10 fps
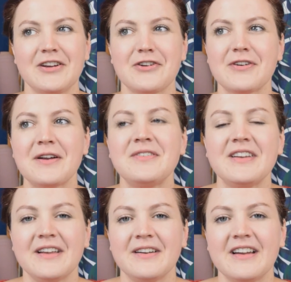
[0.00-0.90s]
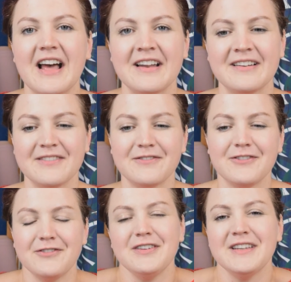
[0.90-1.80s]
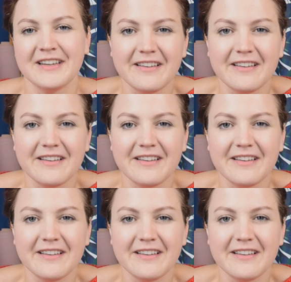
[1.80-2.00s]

grounding and fulfilling